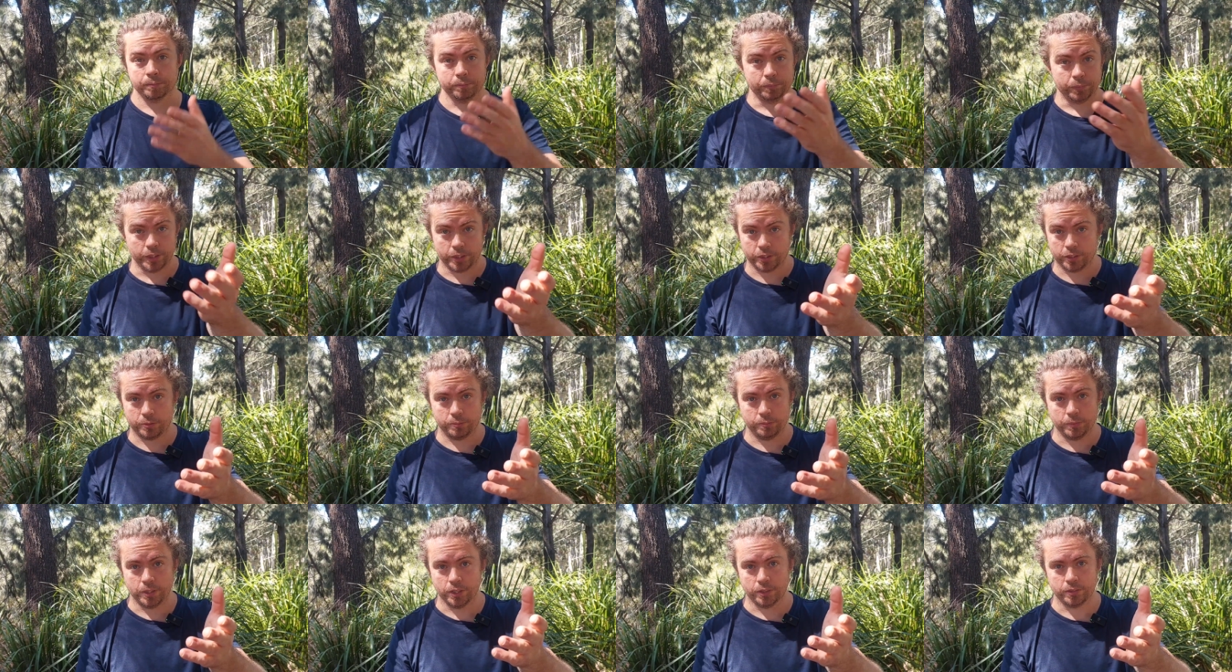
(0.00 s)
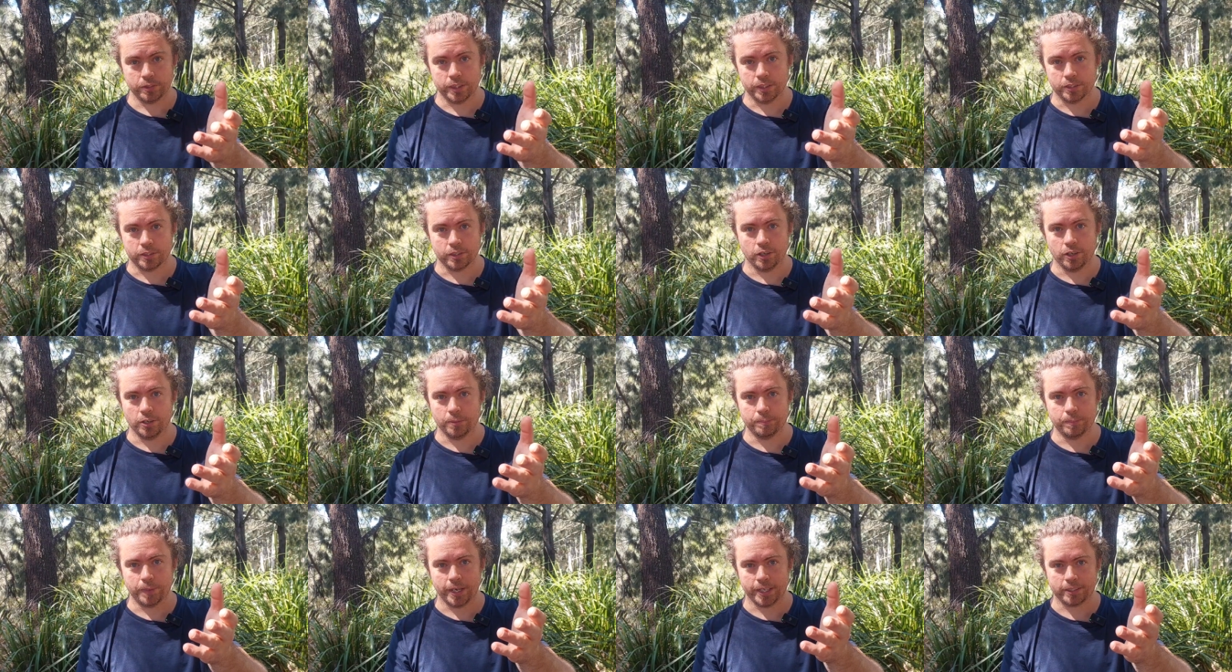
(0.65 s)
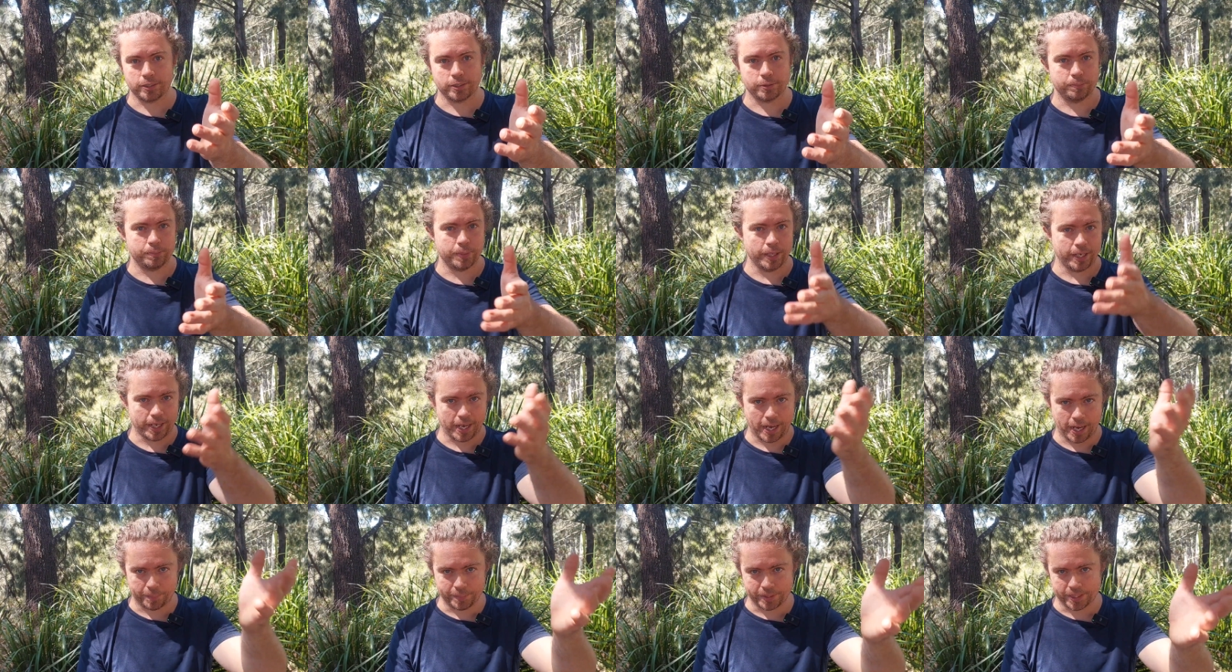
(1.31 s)
which in turn makes
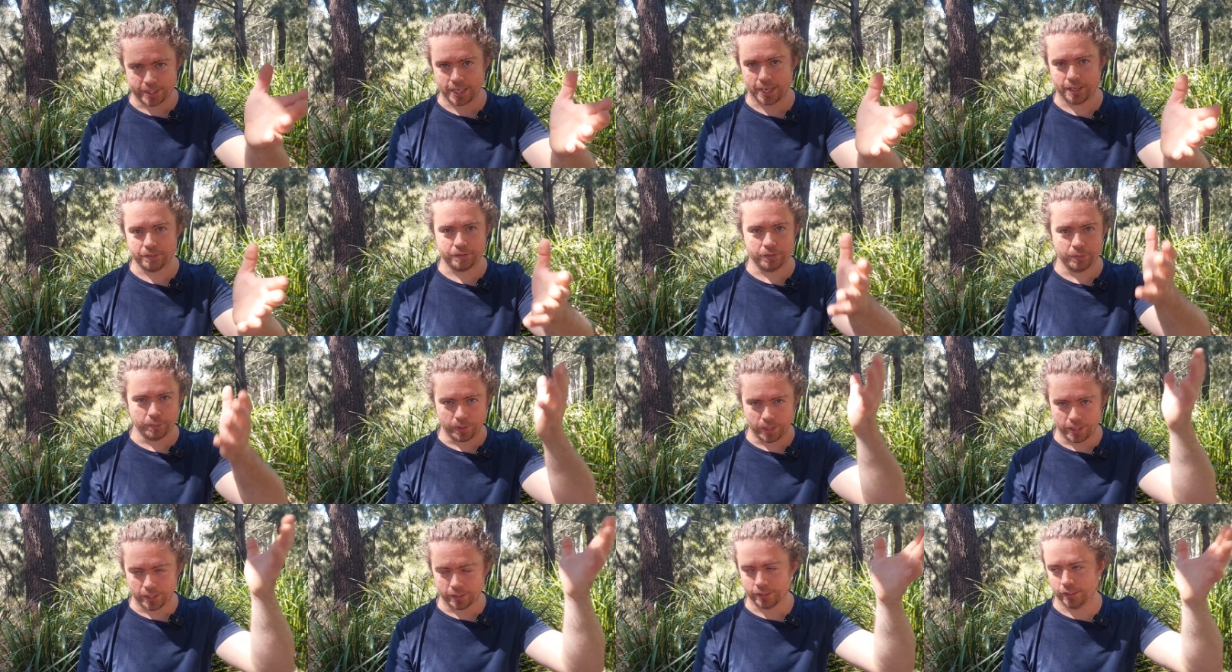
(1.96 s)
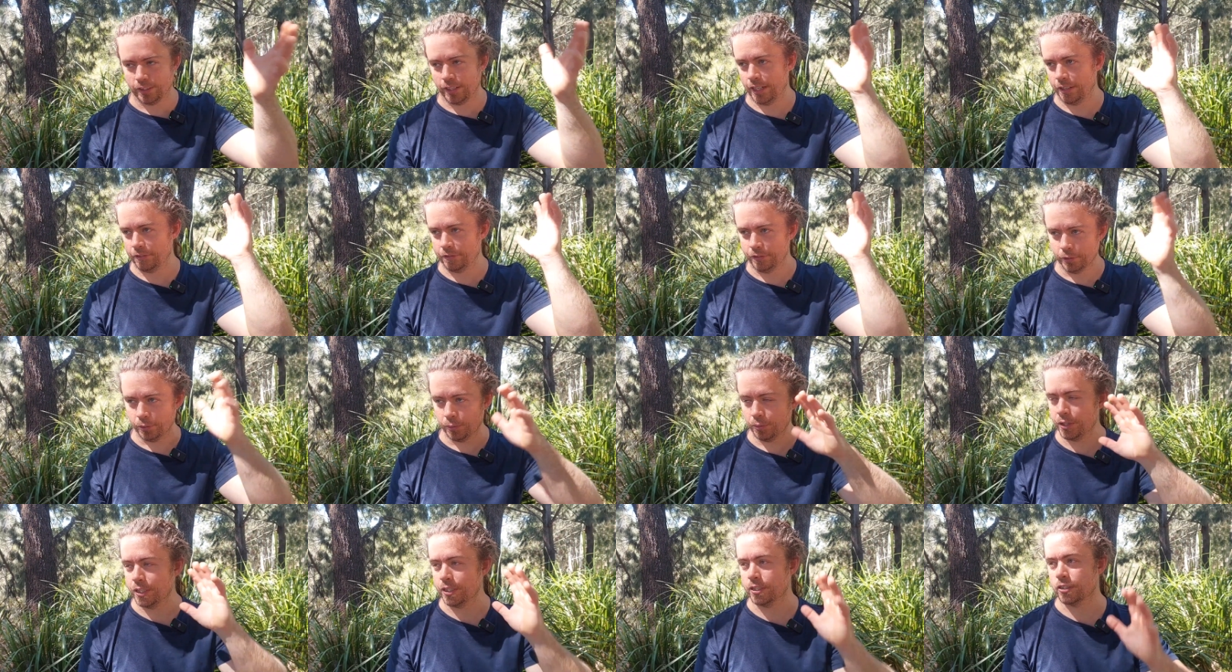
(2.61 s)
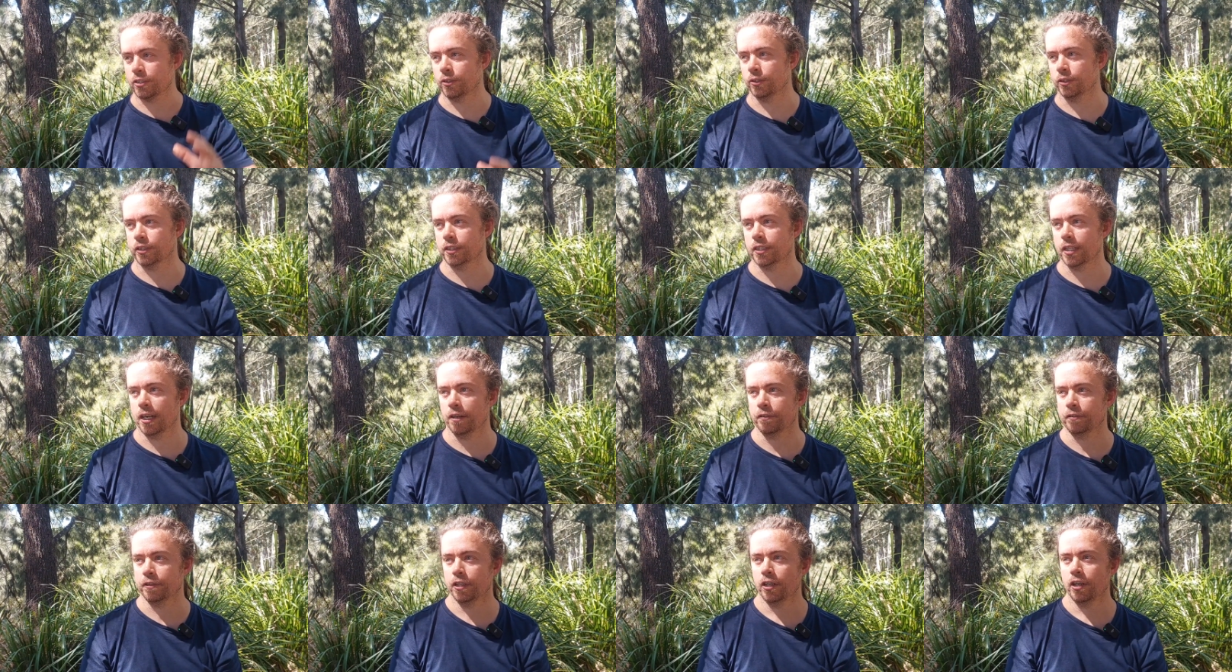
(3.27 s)
better habitat for wildlife and all this sort of
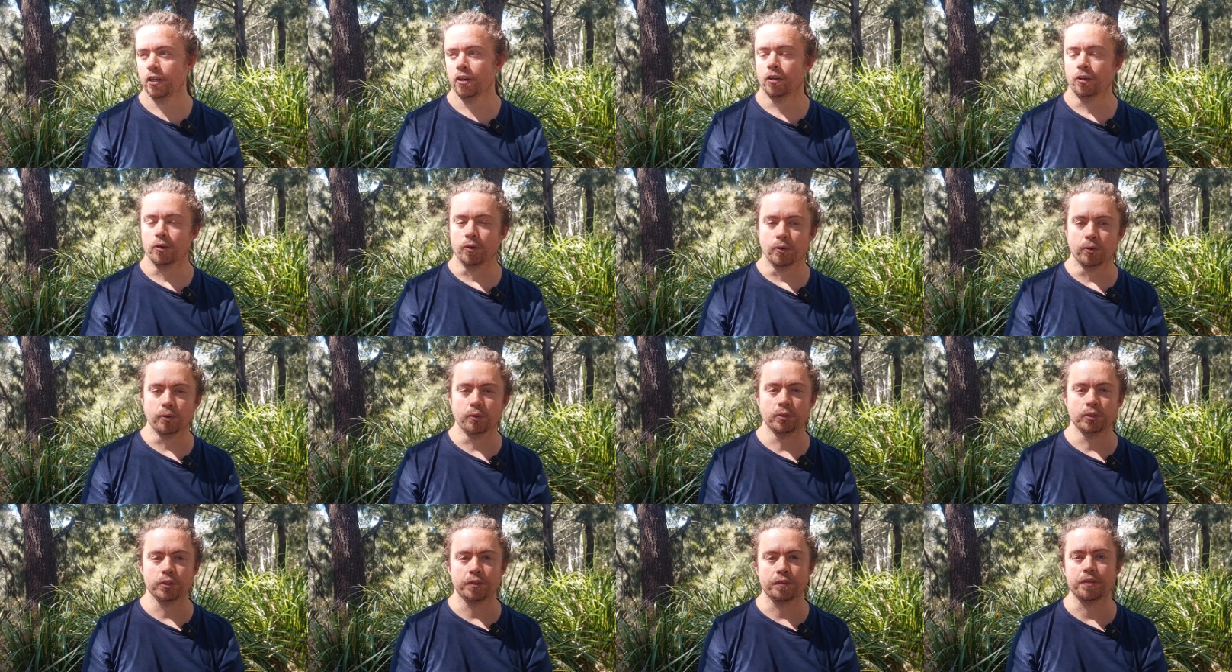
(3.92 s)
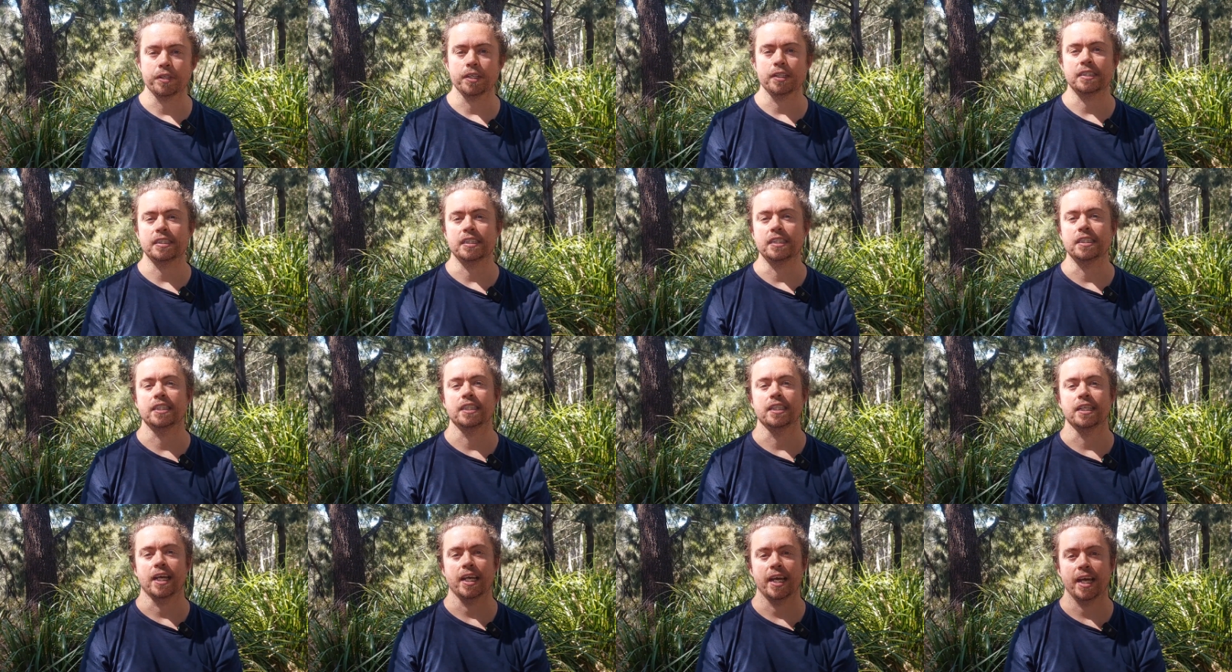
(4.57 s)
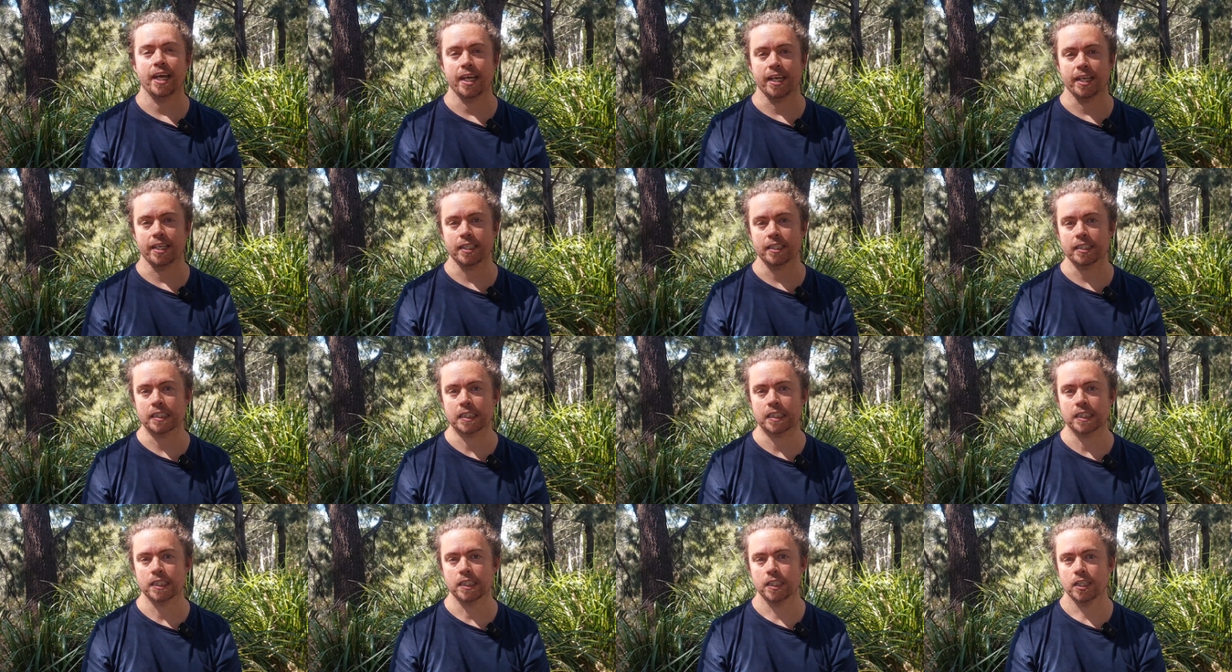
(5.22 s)
stuff. All of this is
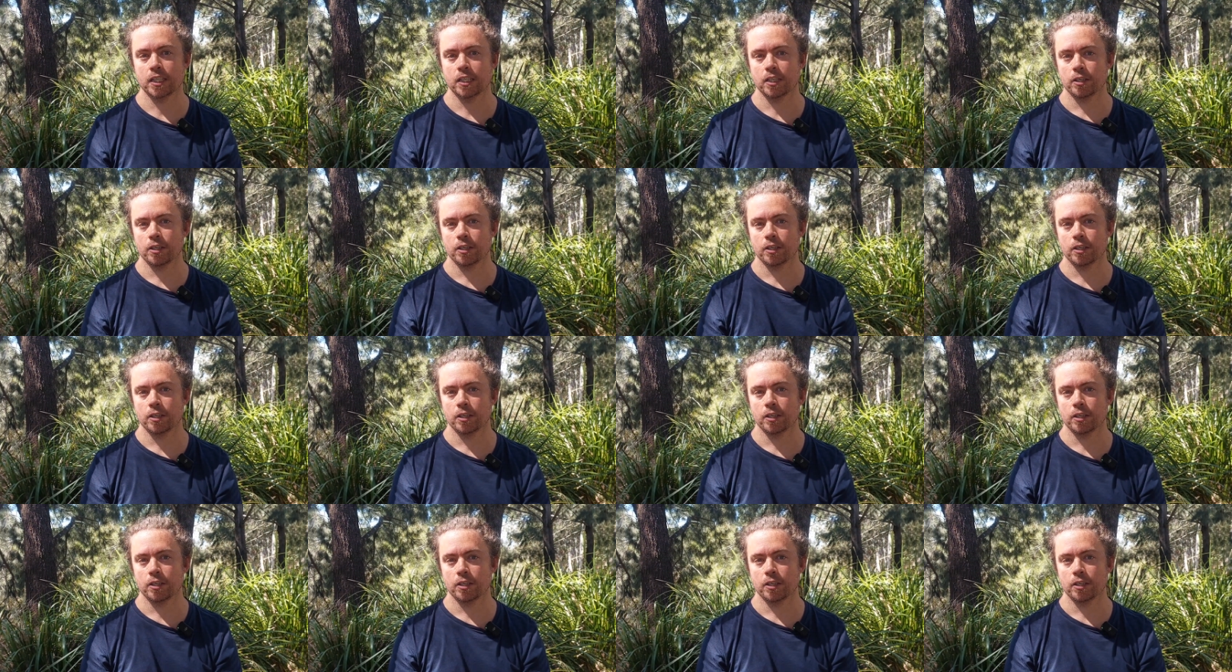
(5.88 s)
enhanced